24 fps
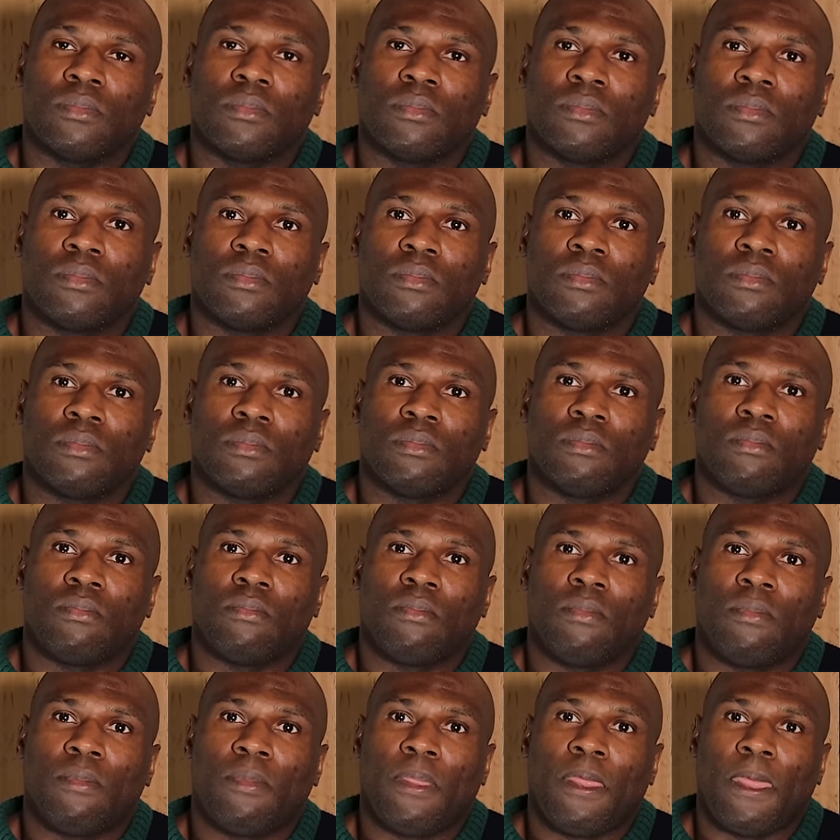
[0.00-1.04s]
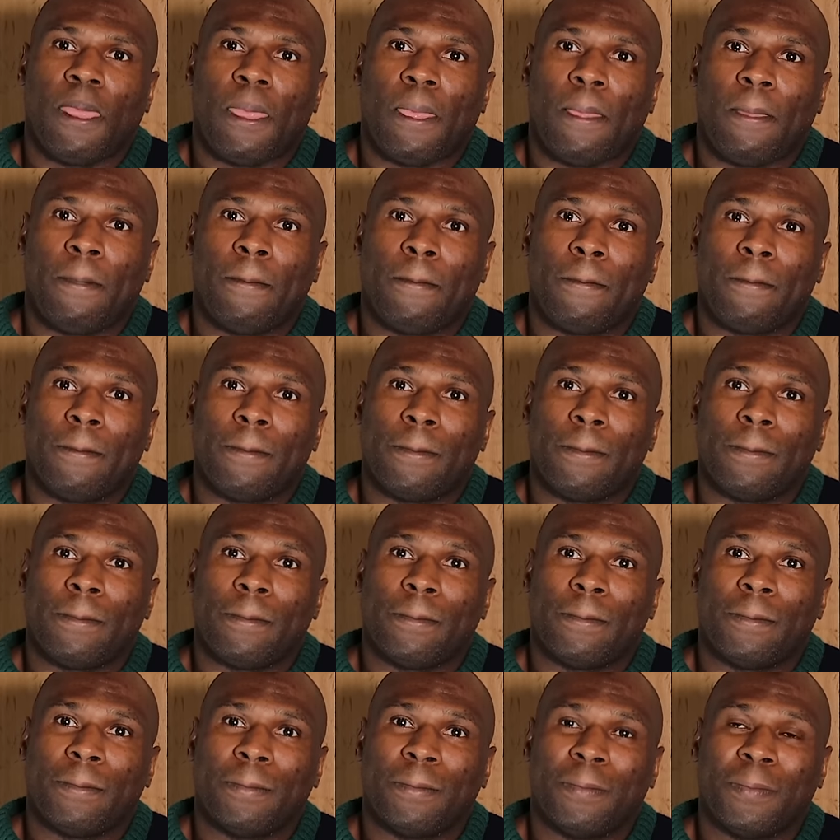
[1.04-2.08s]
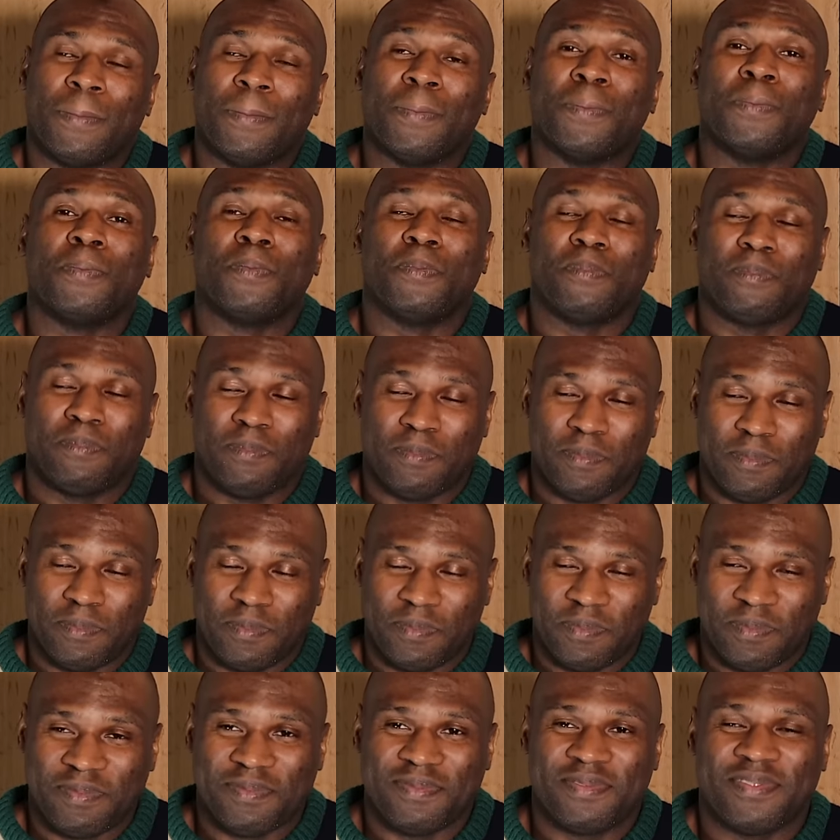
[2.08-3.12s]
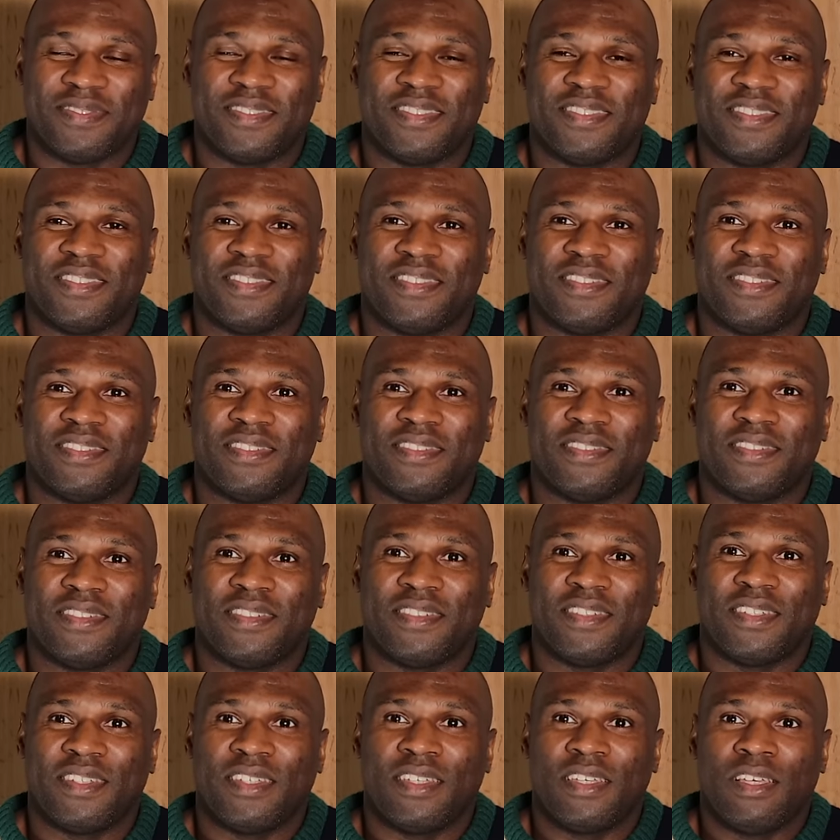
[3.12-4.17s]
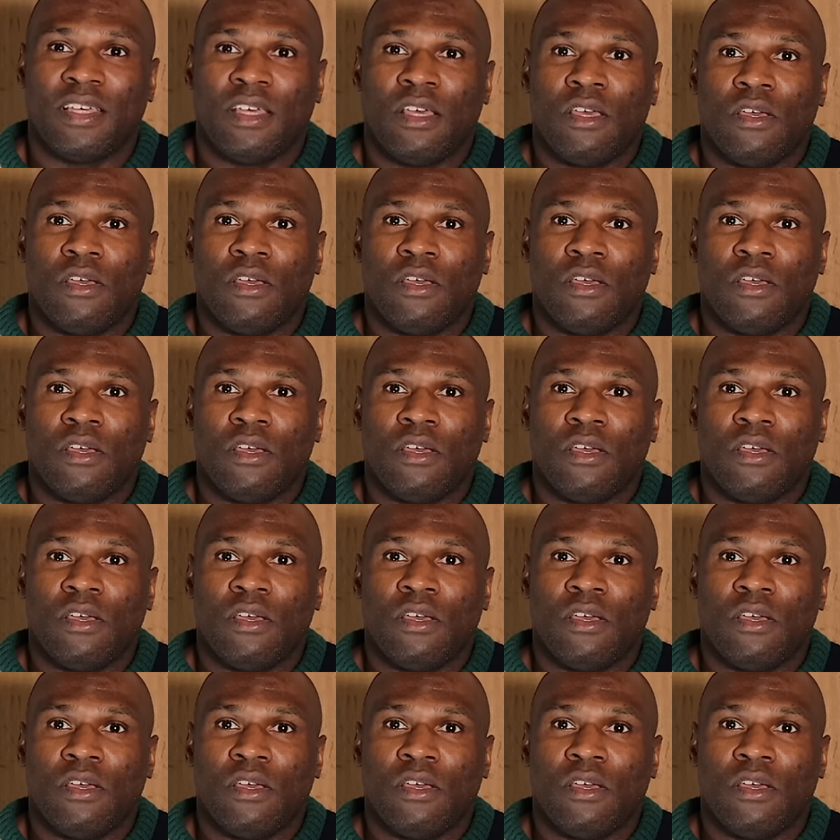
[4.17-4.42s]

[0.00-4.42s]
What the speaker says: the CSC after 7 years, what year was this then roughly?